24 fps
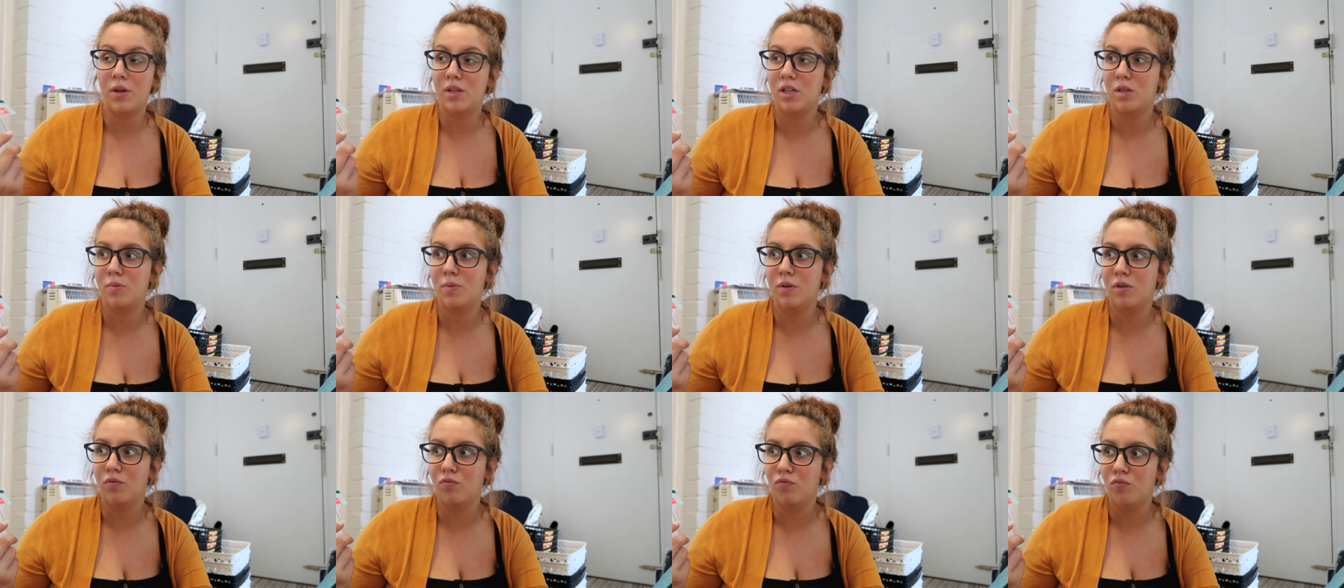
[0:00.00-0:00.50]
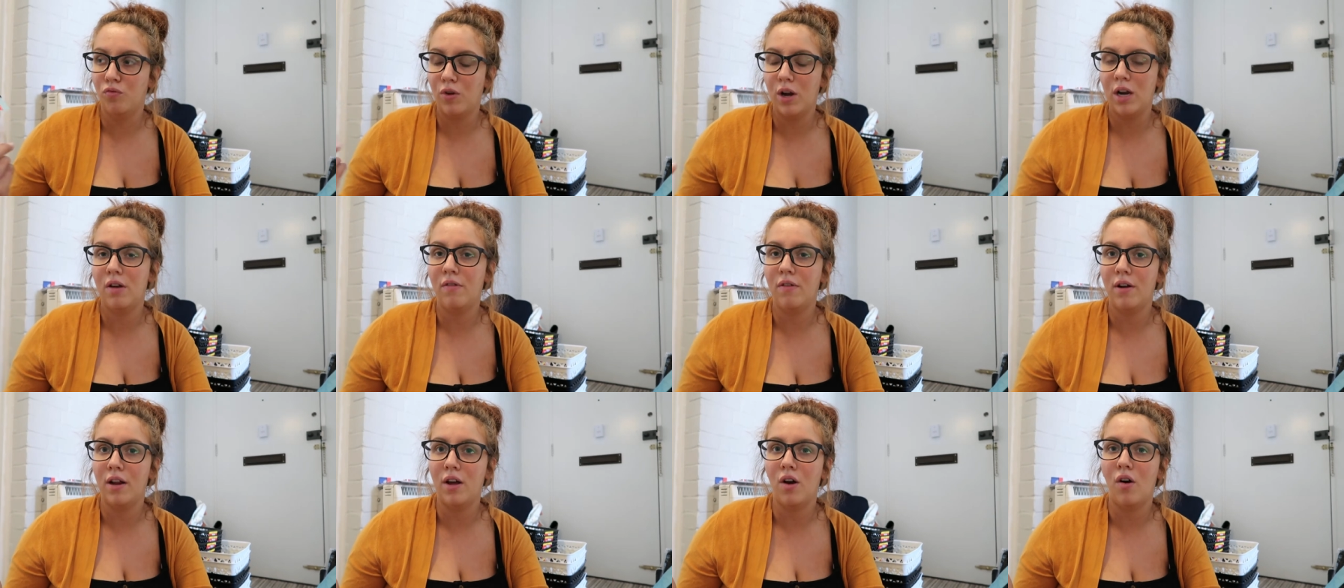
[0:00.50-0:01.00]
because it's been
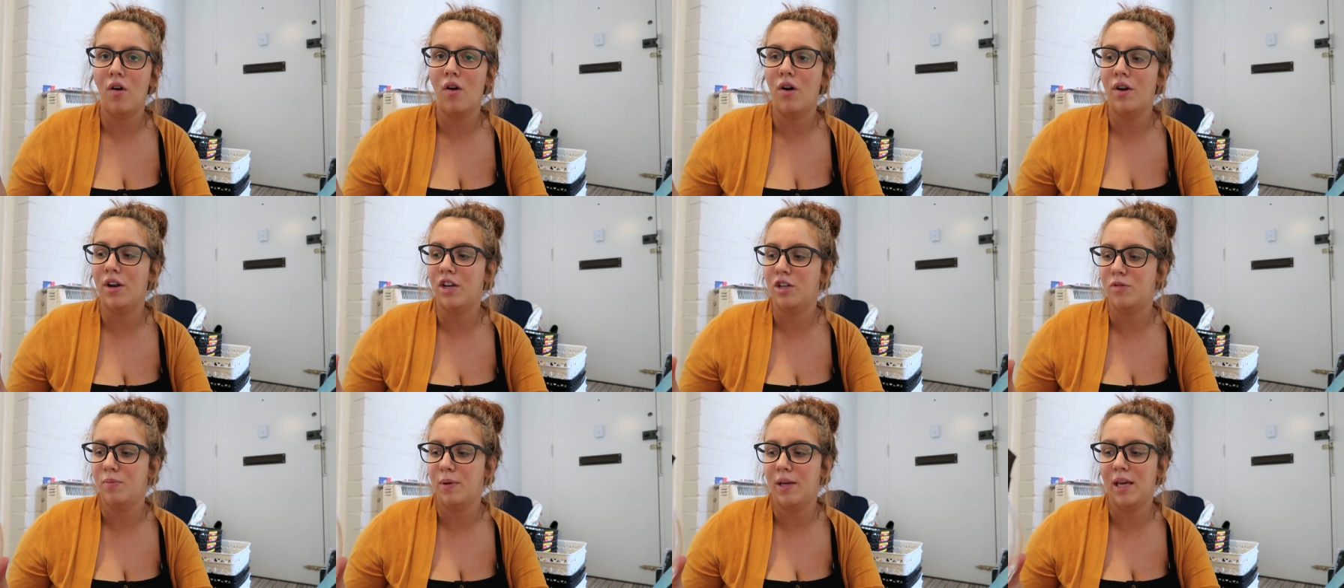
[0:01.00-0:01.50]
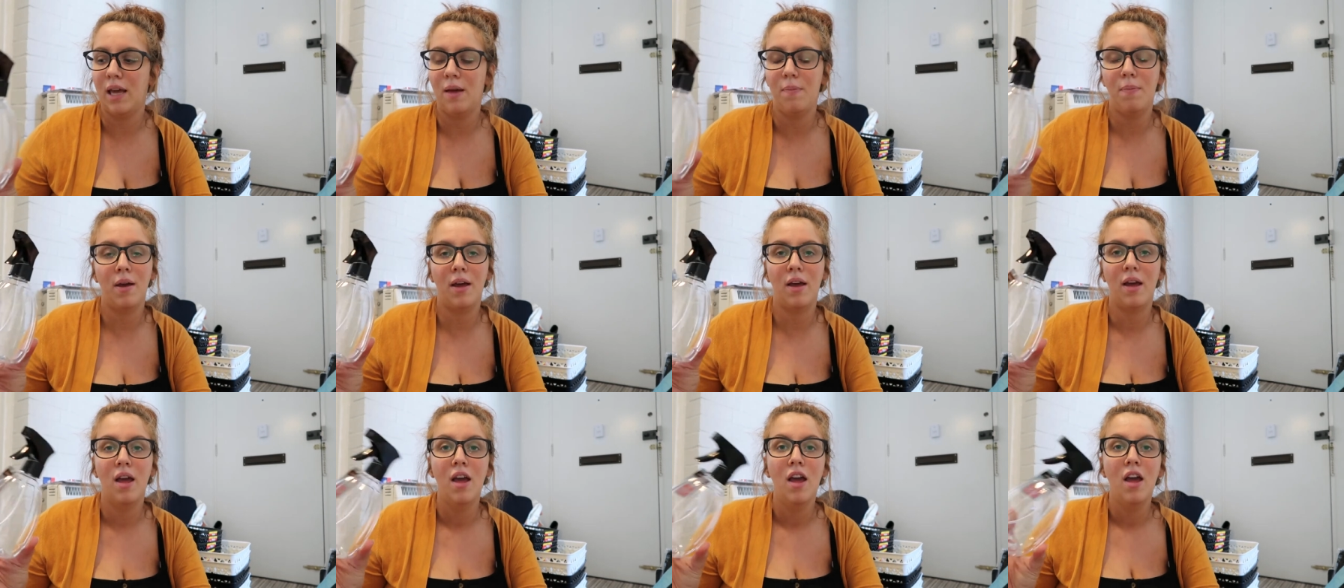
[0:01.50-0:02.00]
really really hot and it's been
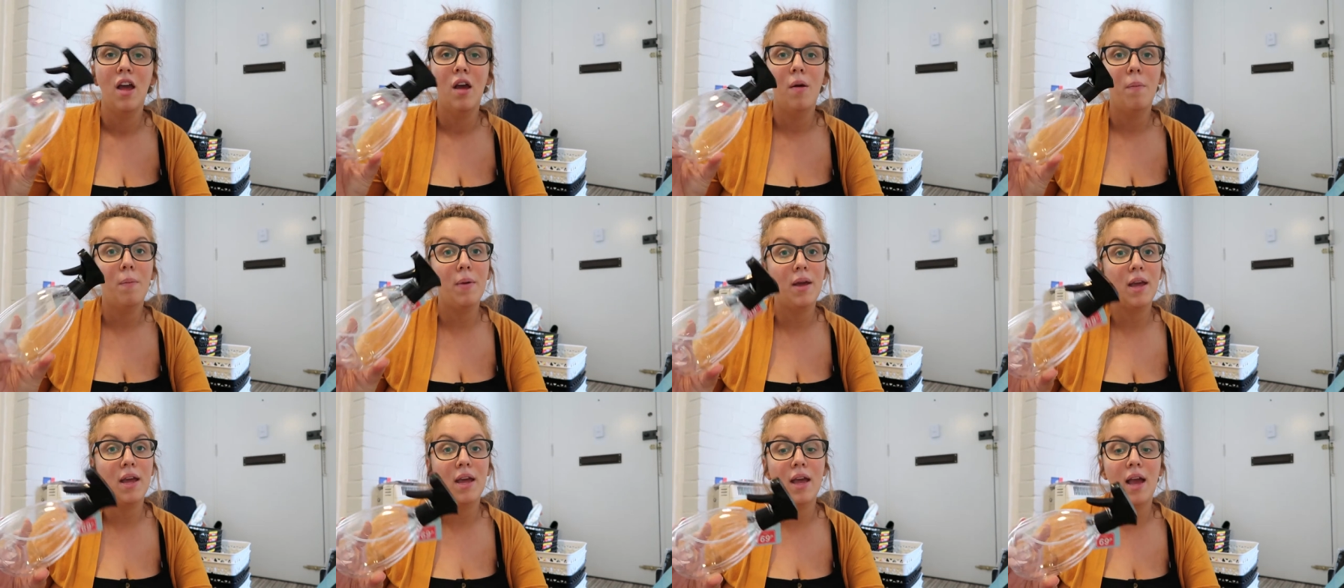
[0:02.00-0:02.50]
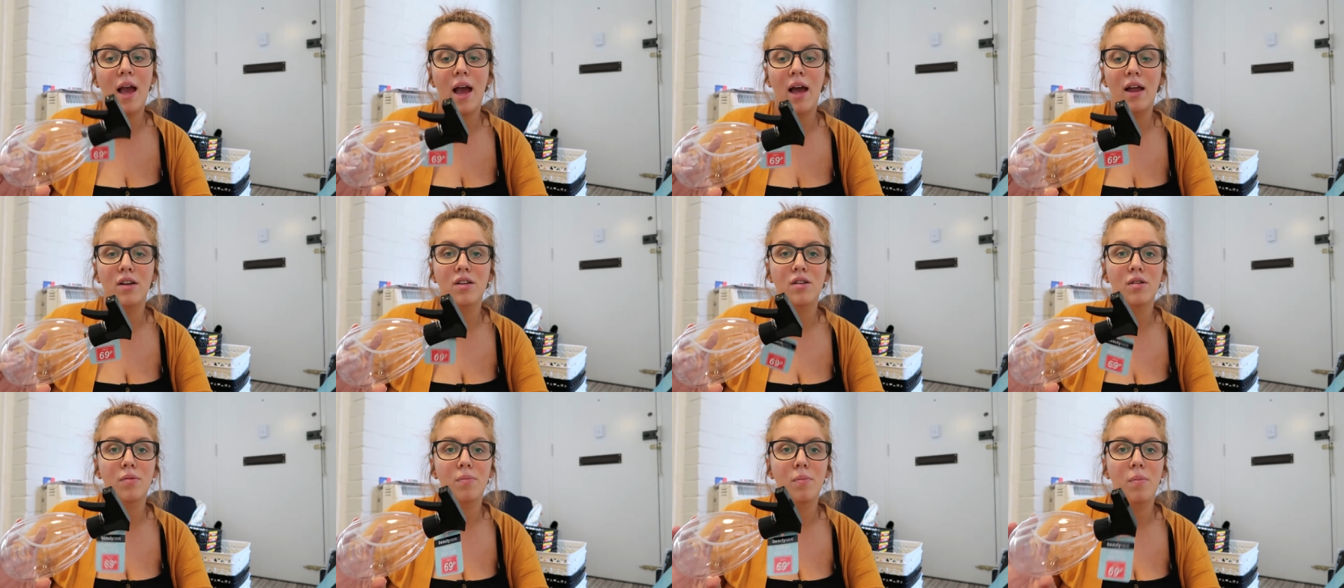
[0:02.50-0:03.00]
keeping me
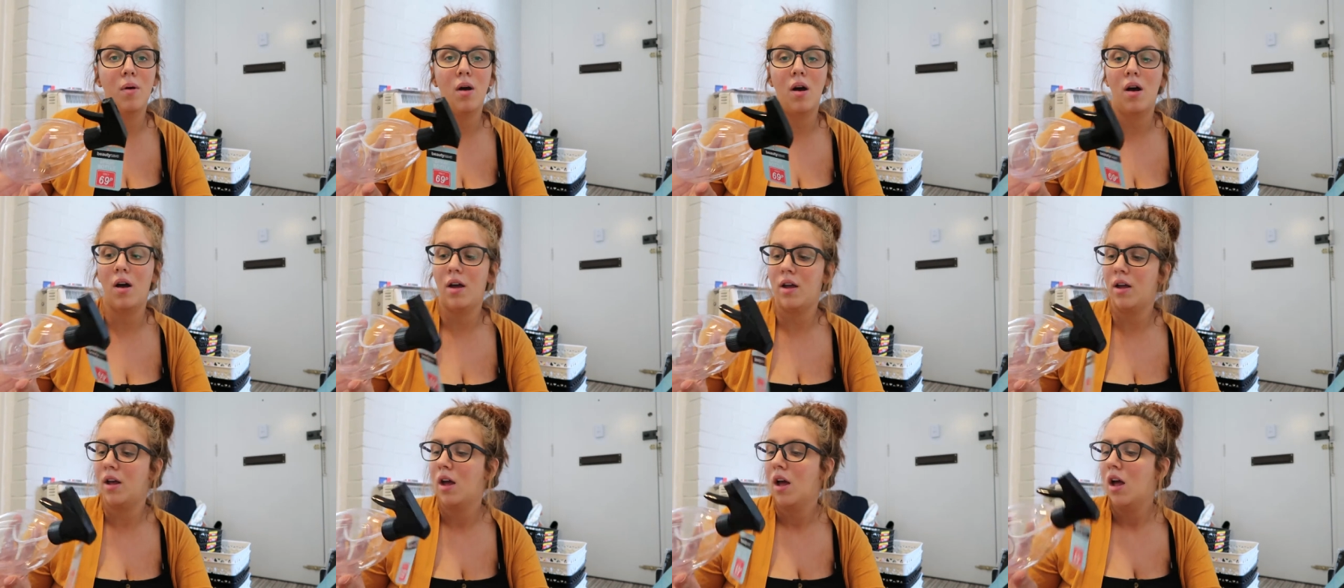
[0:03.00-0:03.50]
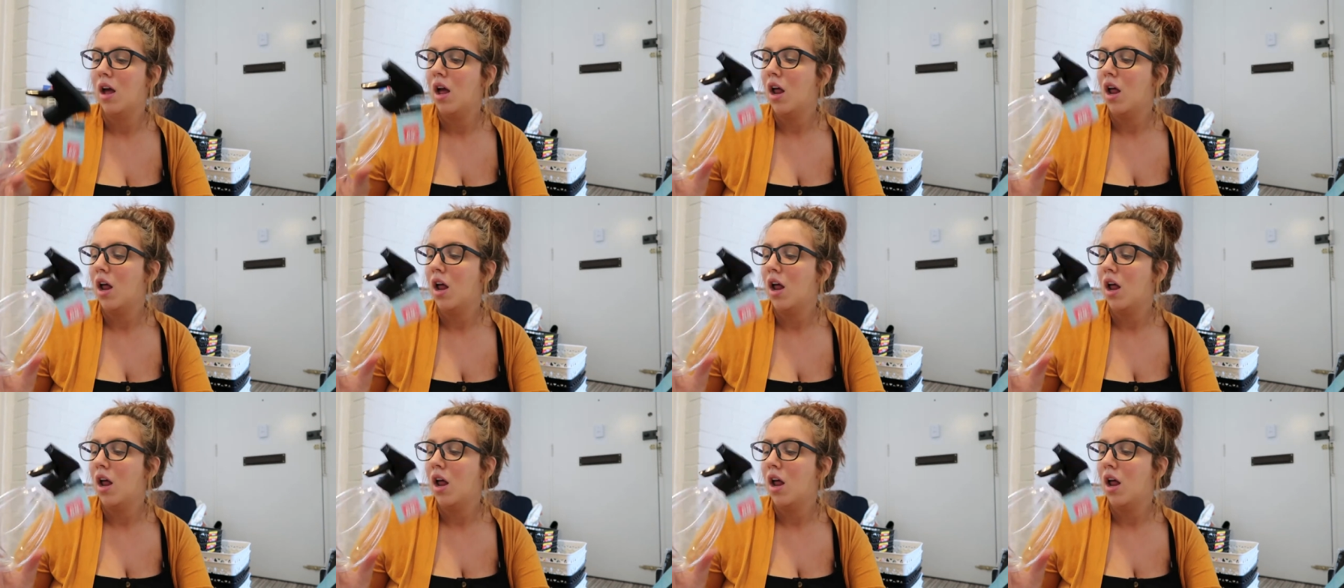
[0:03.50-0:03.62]
and my